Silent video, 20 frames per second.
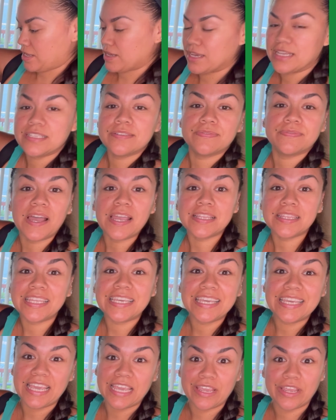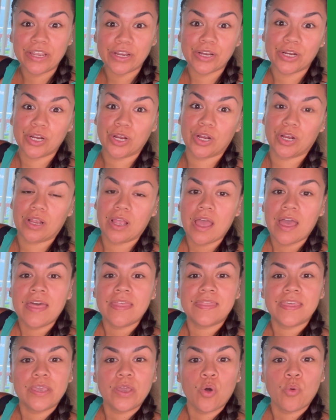It's finally here!
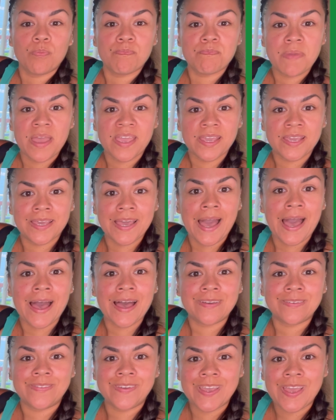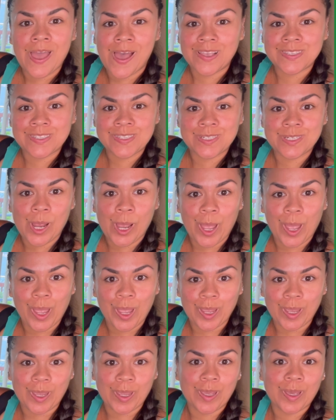The Omega V S
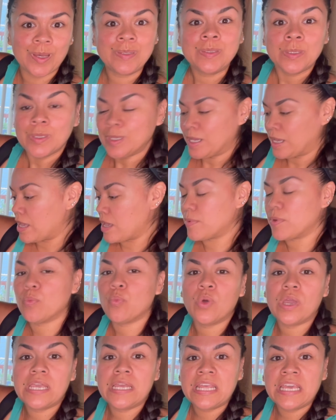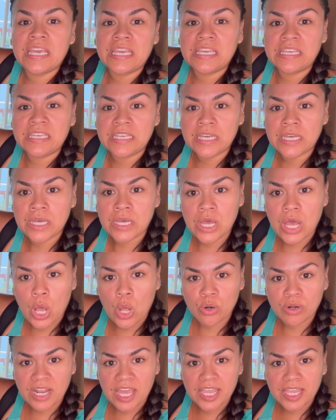J. I've been waiting
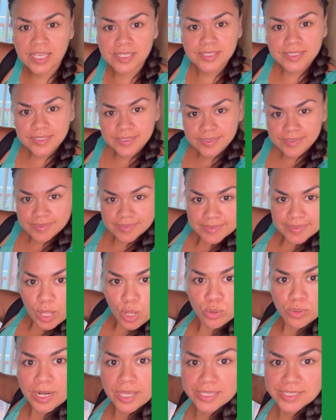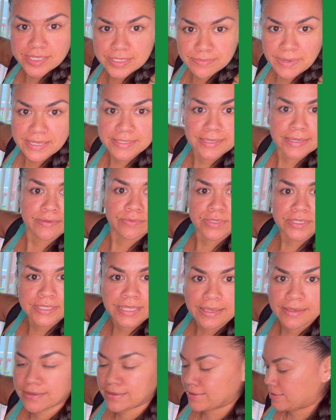all days. All days is my son would
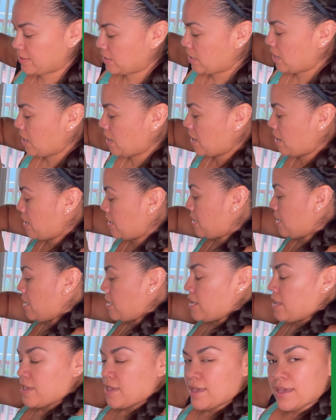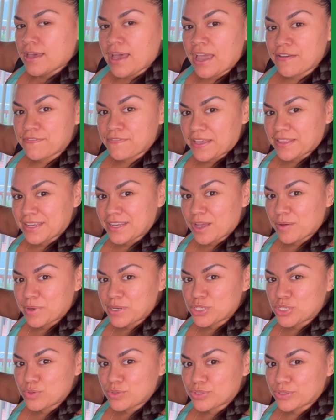say. I finally got my
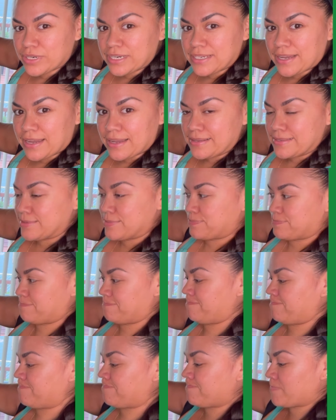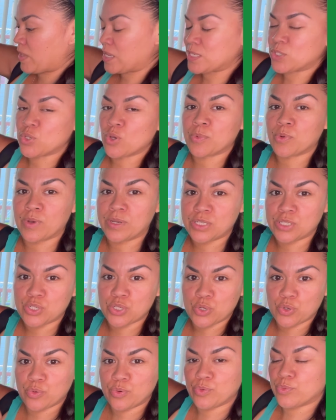juicer in, guys. So I'm going to
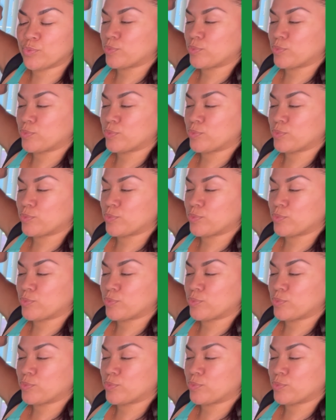do